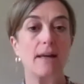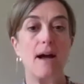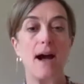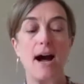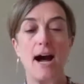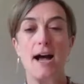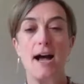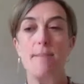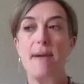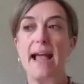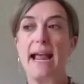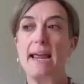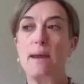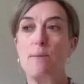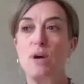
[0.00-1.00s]

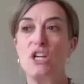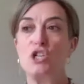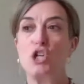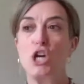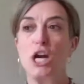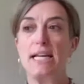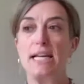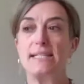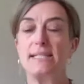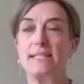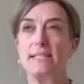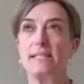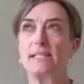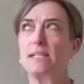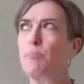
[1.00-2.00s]
and we
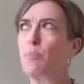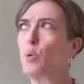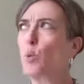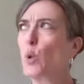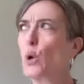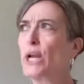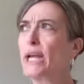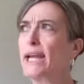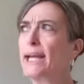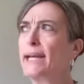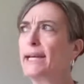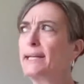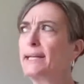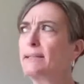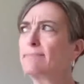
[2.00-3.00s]
just
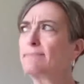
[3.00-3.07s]
supported